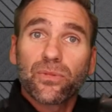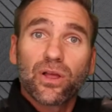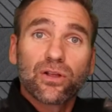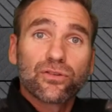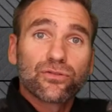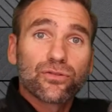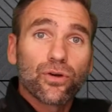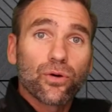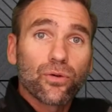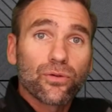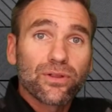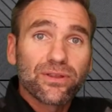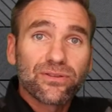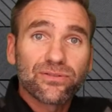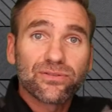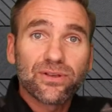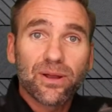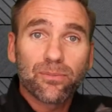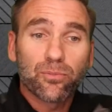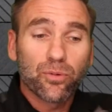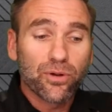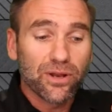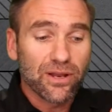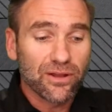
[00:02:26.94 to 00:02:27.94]
totally
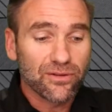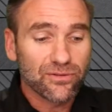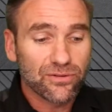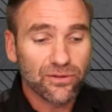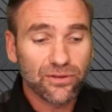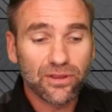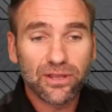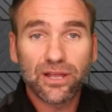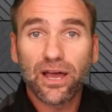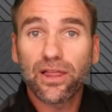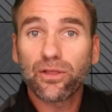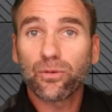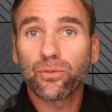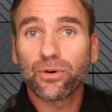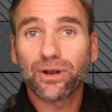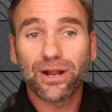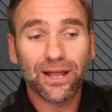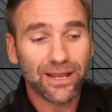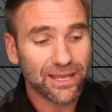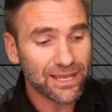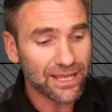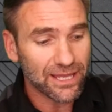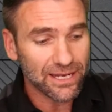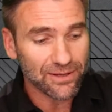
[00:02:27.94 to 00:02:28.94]
separated. So the other one,
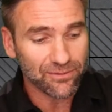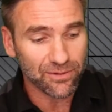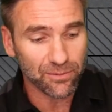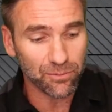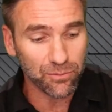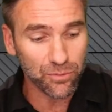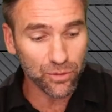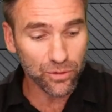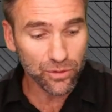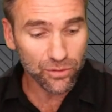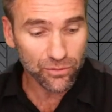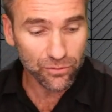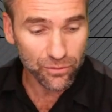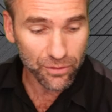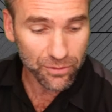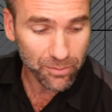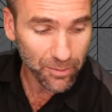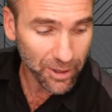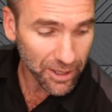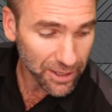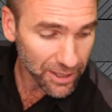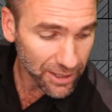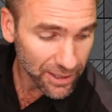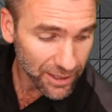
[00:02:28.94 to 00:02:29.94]
I can't even move with
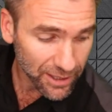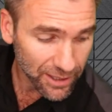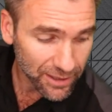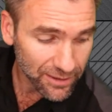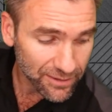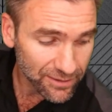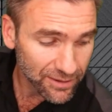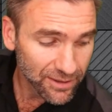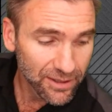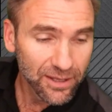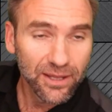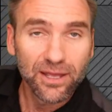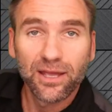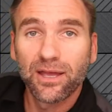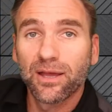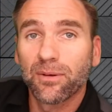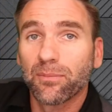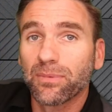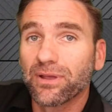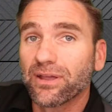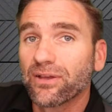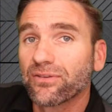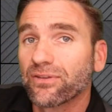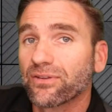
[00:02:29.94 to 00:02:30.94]
my hand
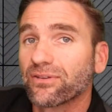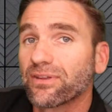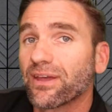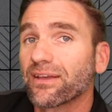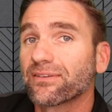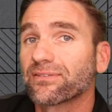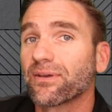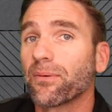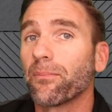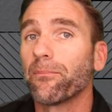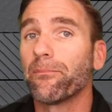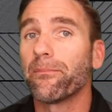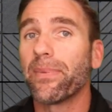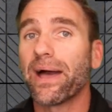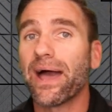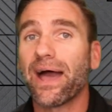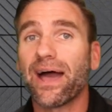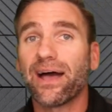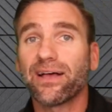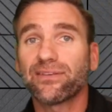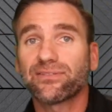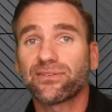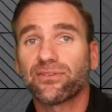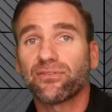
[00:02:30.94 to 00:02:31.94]
because it takes a
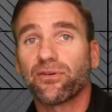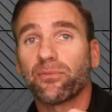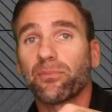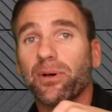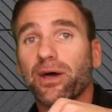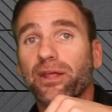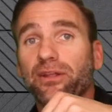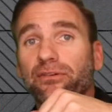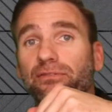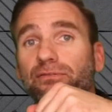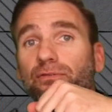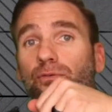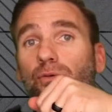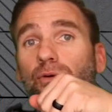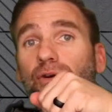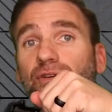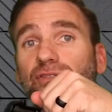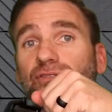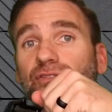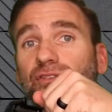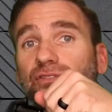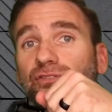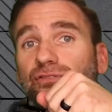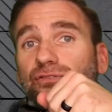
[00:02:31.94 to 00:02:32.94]
massive amount of
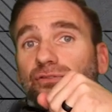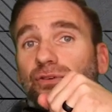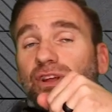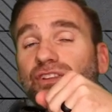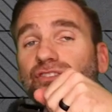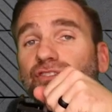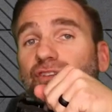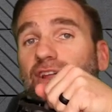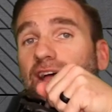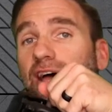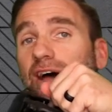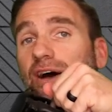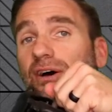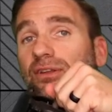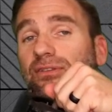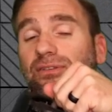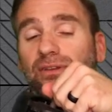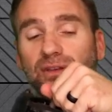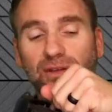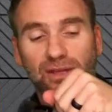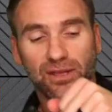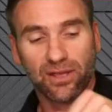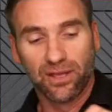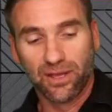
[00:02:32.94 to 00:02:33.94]
force to stretch it out.
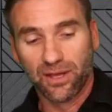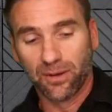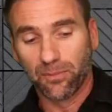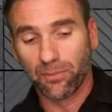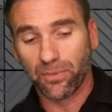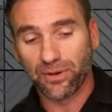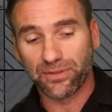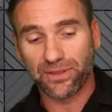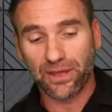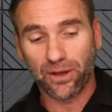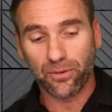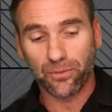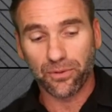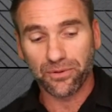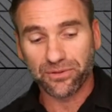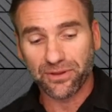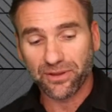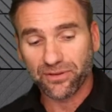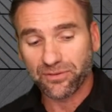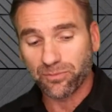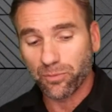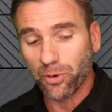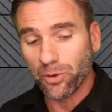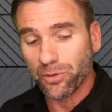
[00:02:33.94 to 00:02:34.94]
But that one
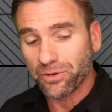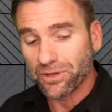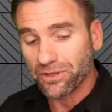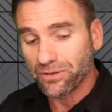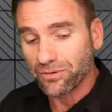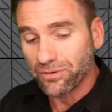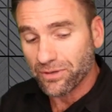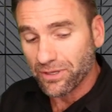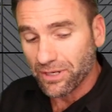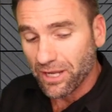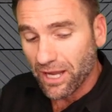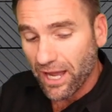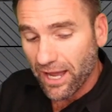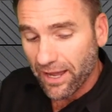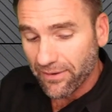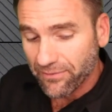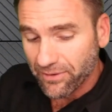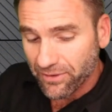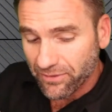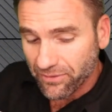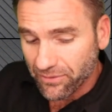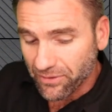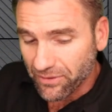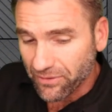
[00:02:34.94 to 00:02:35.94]
that's broken, you can
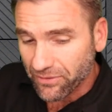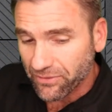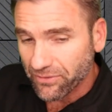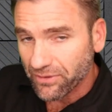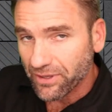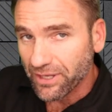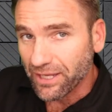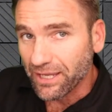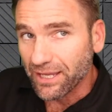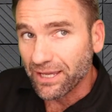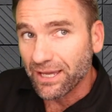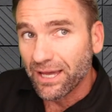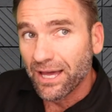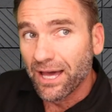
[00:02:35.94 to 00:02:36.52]
obviously see.